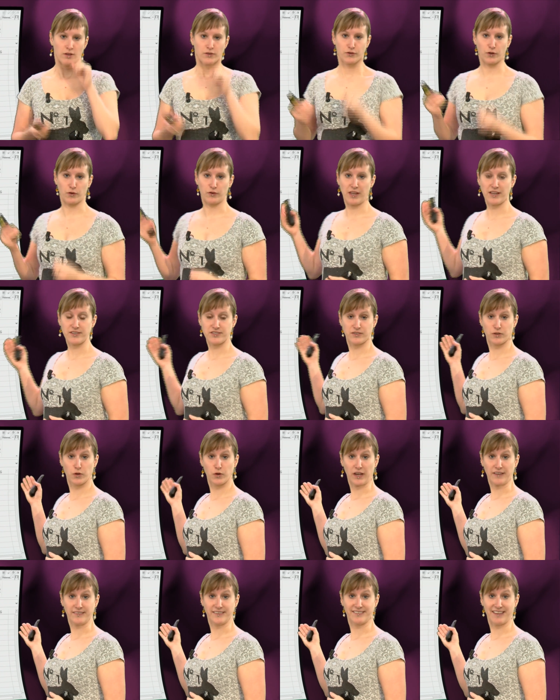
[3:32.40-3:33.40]
So let's
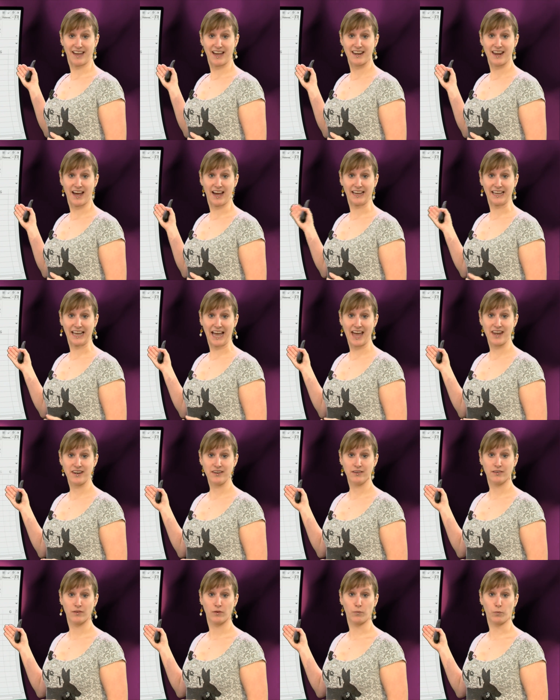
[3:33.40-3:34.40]
look at the data again.
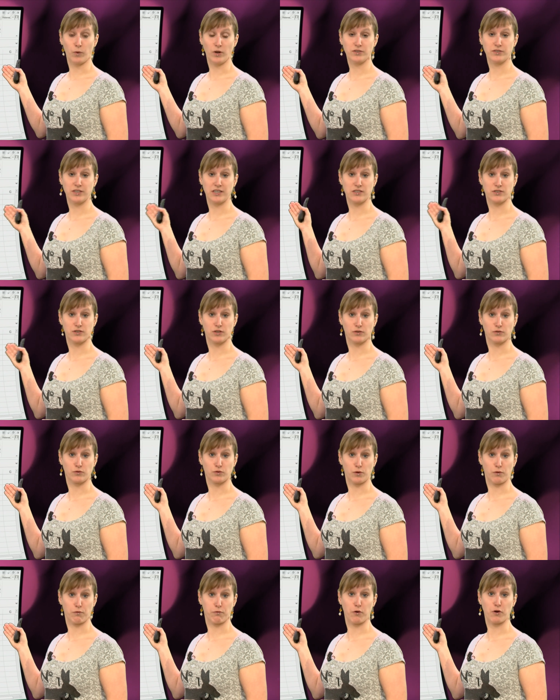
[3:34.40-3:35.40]
What is the
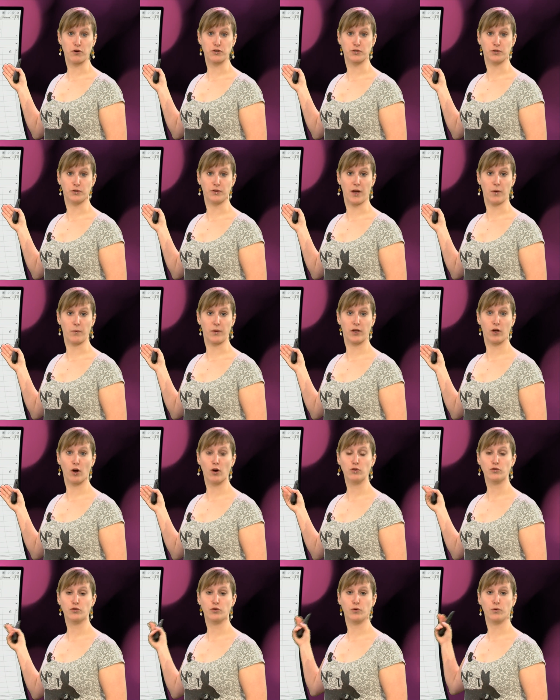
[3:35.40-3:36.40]
traversal that we
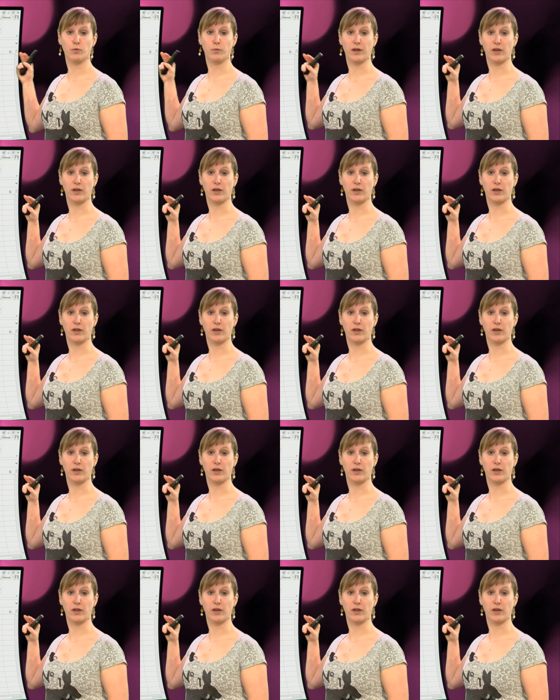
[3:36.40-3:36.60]
go through?